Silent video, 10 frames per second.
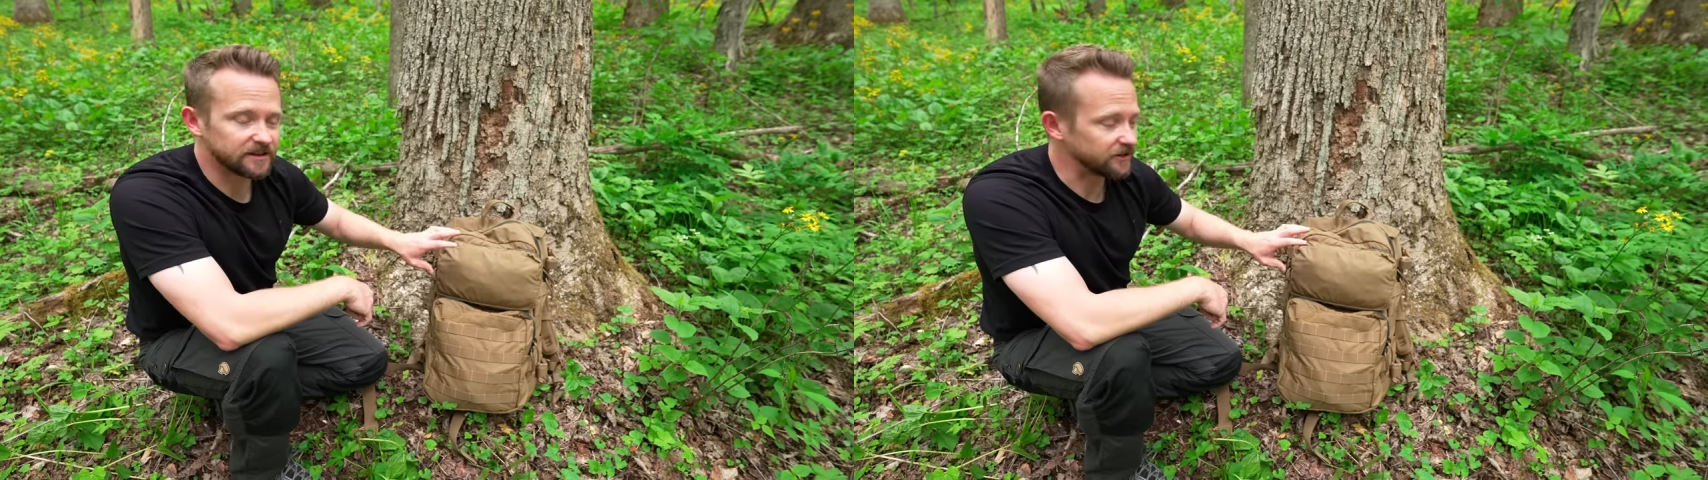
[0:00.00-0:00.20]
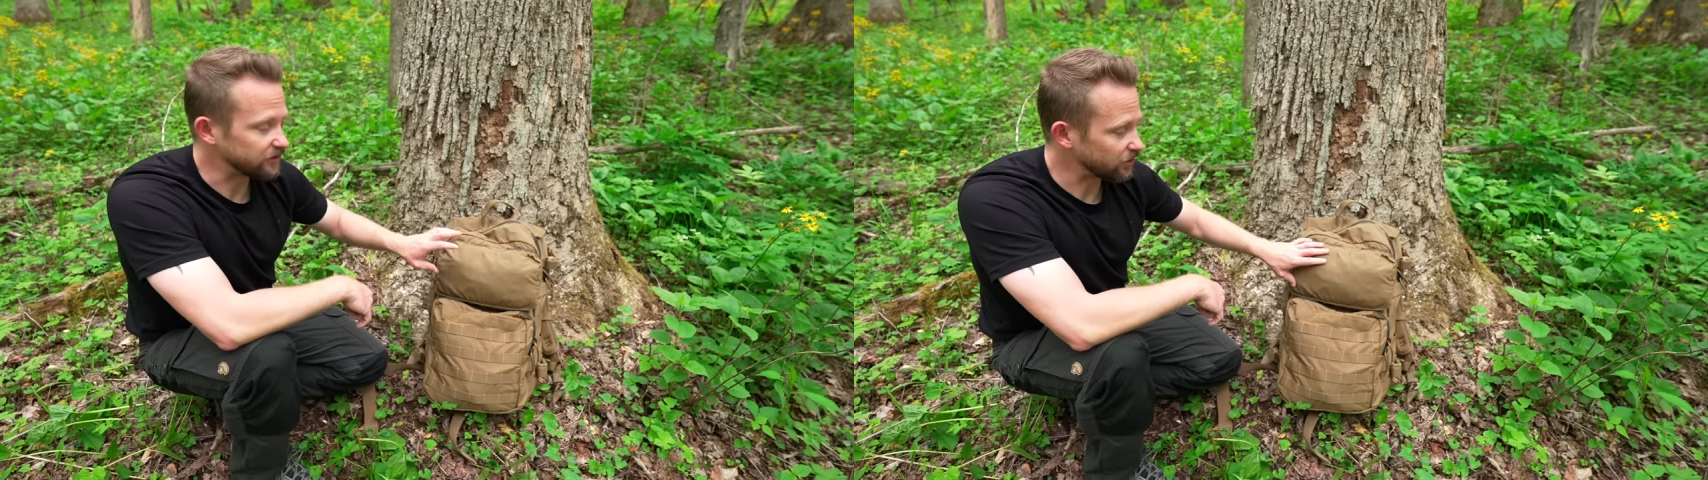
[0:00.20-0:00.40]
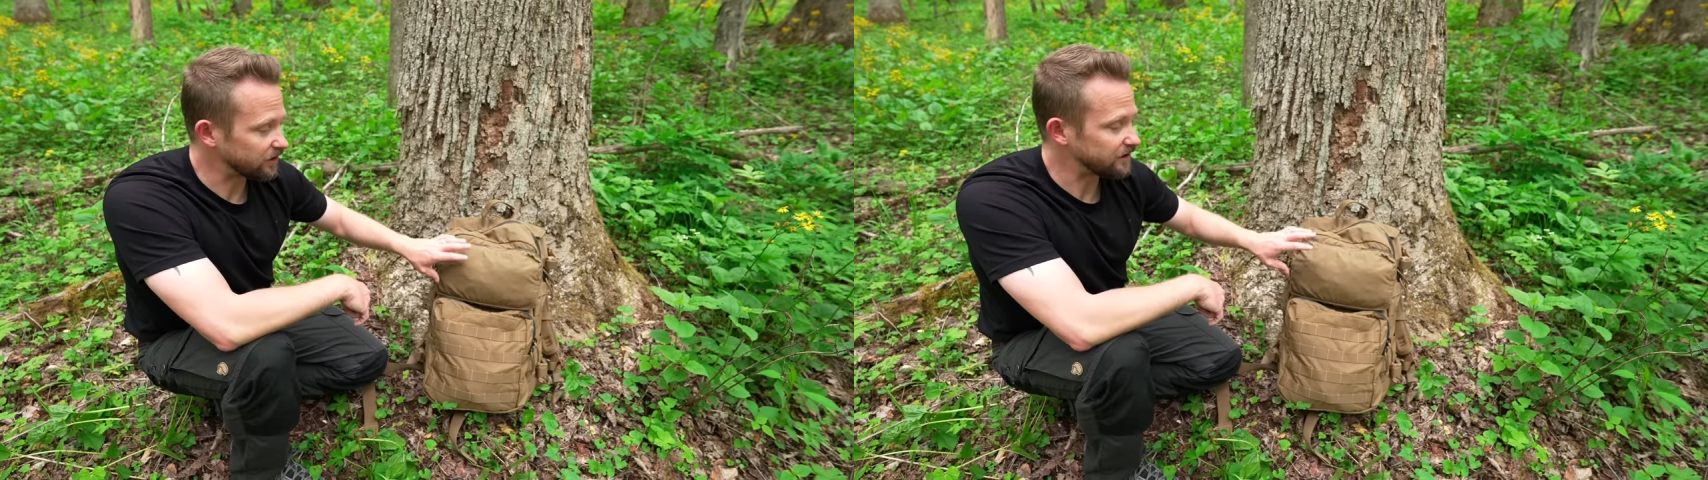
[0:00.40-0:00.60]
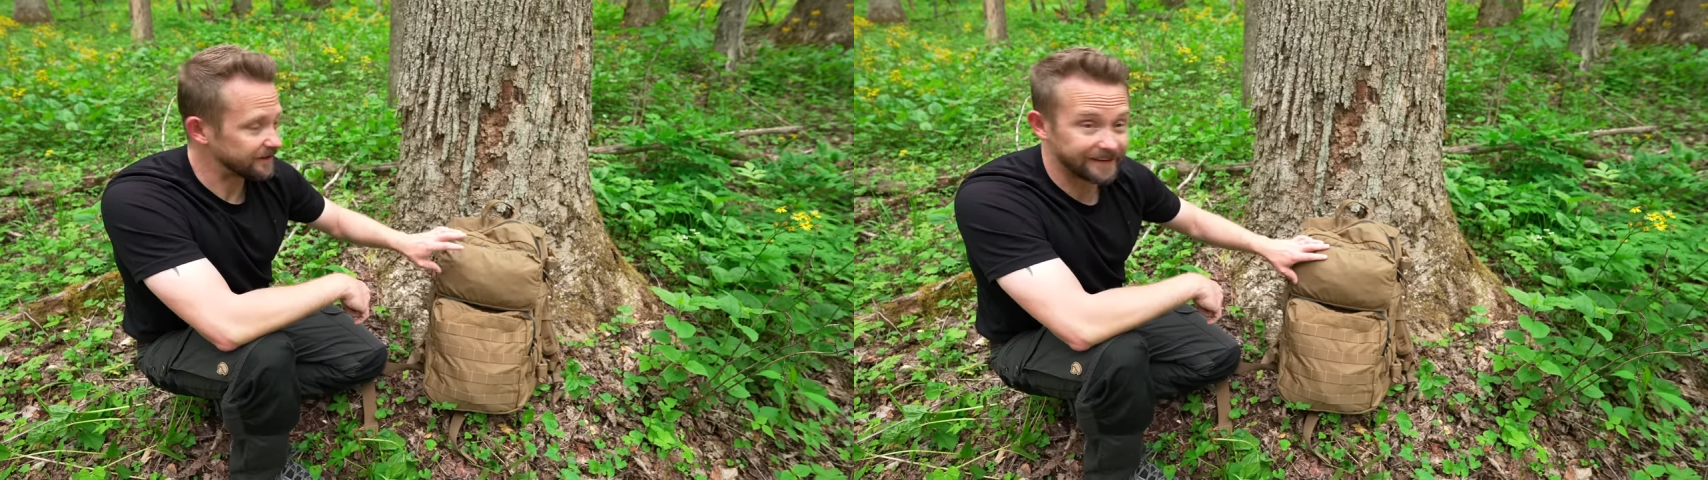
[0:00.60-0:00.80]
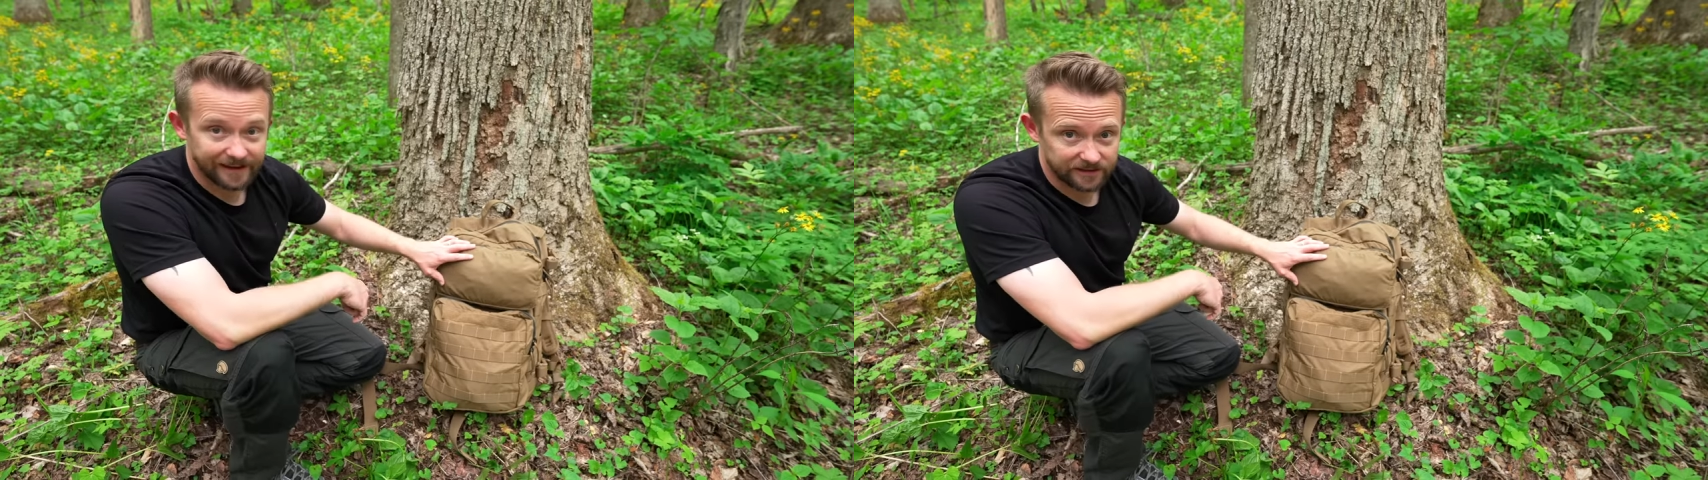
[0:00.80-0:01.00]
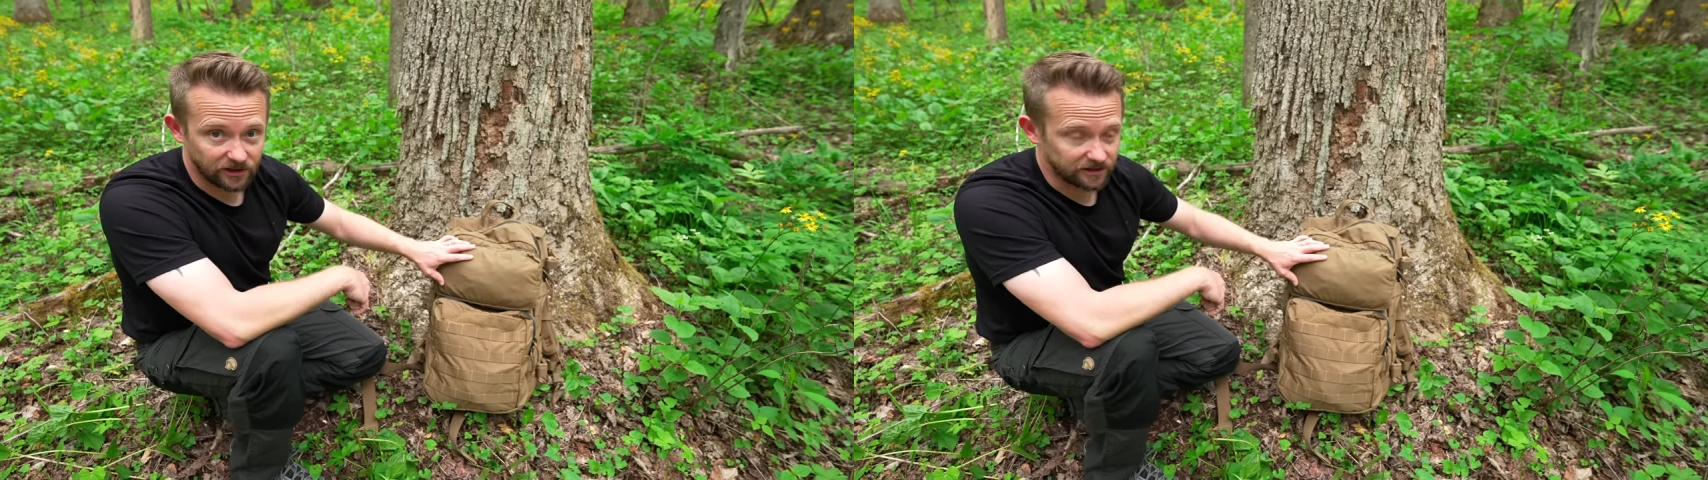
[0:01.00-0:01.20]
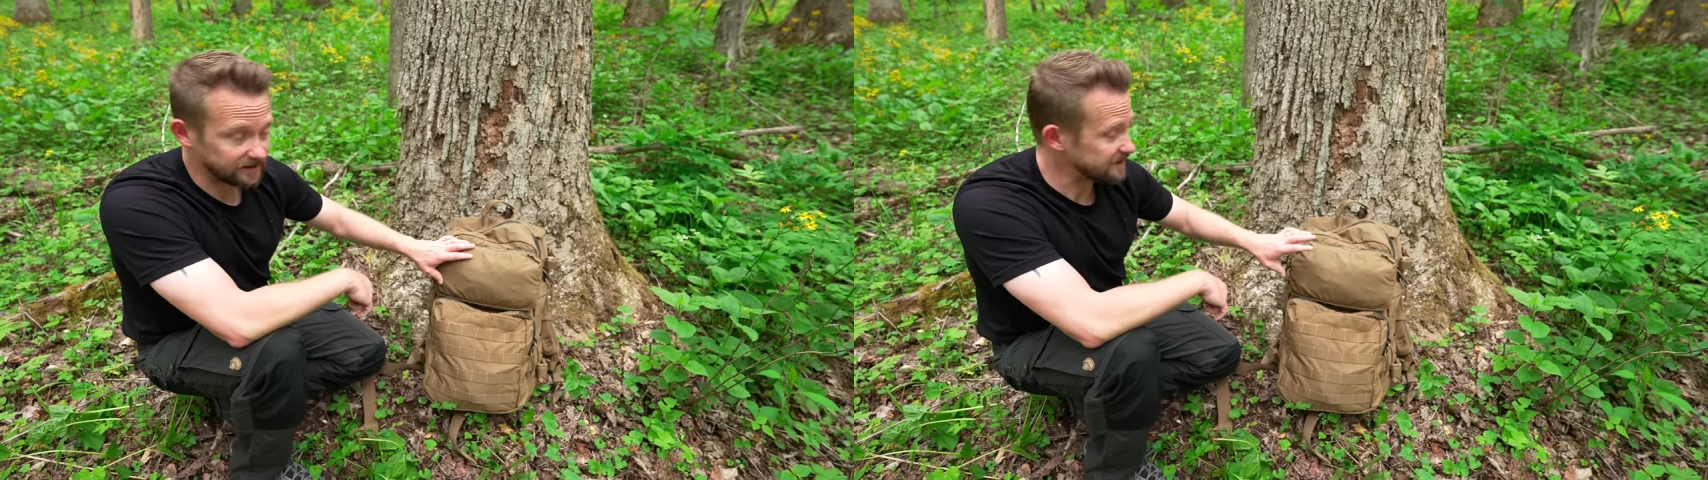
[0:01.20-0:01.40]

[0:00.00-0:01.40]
Cordura nylon.